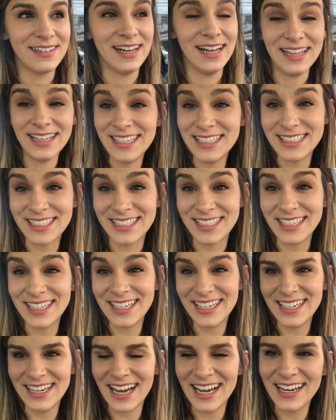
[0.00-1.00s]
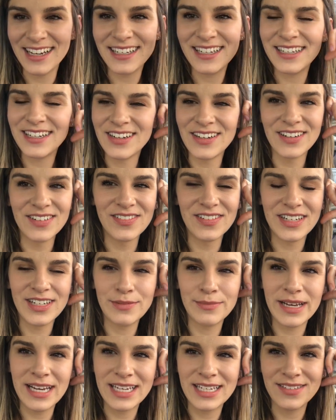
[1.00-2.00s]
I think it's good. You know, when
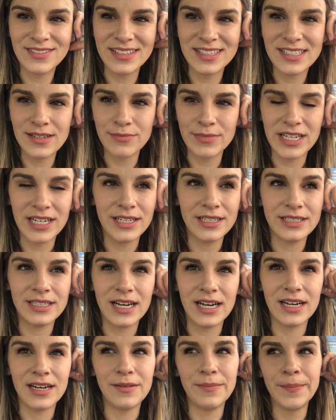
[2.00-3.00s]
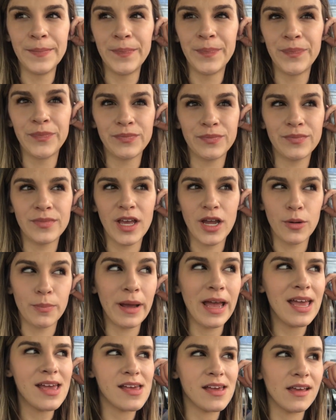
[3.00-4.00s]
you make it with somebody that you're
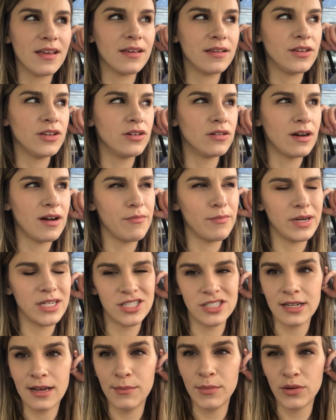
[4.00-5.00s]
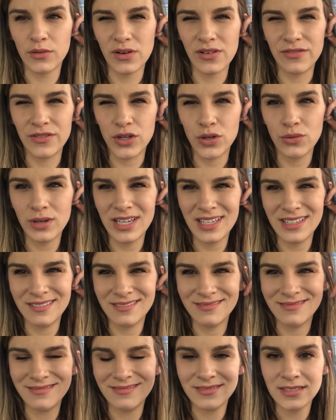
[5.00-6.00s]
paying, you don't have much time to review it.
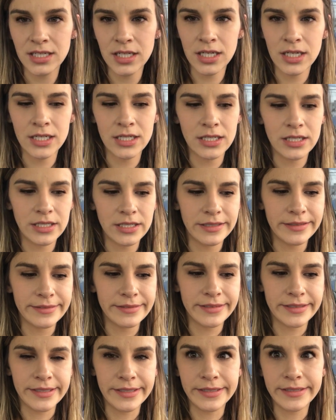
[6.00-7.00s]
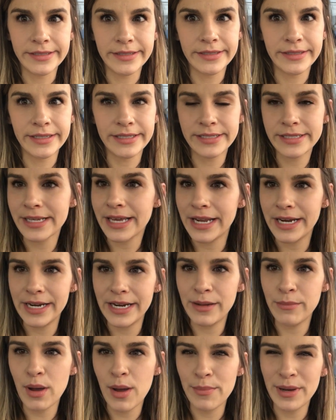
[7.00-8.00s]
So I just kind of
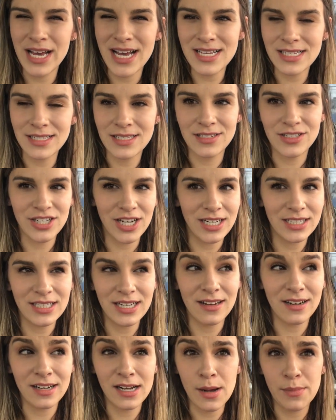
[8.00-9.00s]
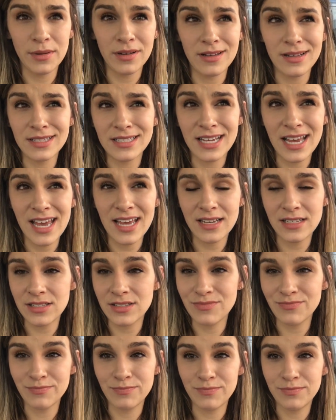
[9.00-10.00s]
did my best, checked out a couple of the
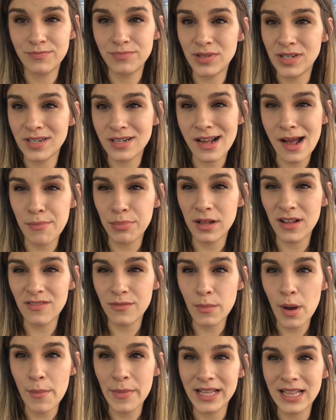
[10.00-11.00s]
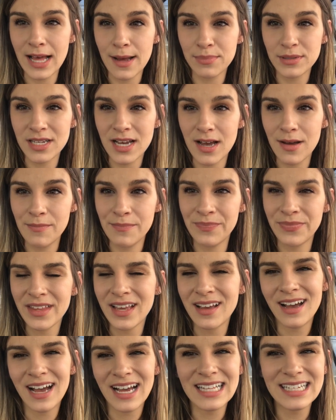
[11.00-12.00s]
takes, put a couple of them on my laptop.
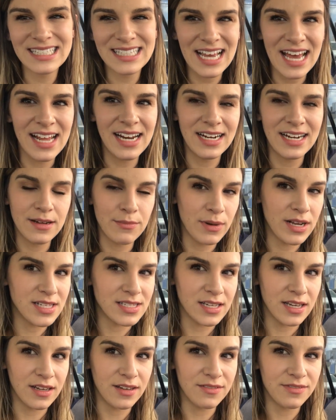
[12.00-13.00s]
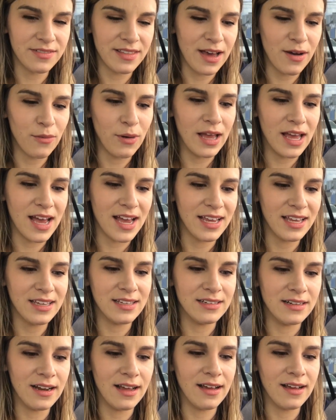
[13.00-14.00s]
I like to edit it myself, that way I
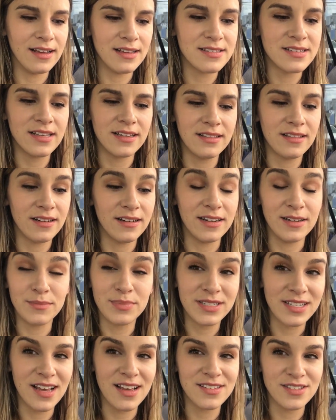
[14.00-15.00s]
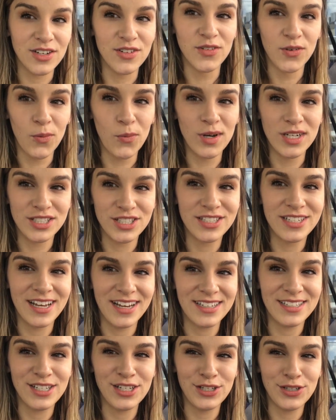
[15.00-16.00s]
can sit there and obsess over which
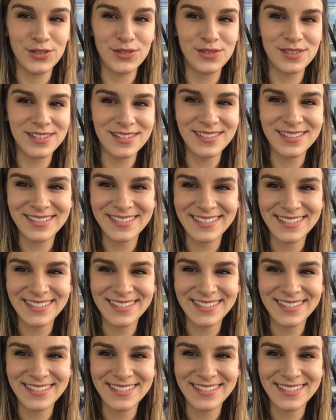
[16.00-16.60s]
take to use.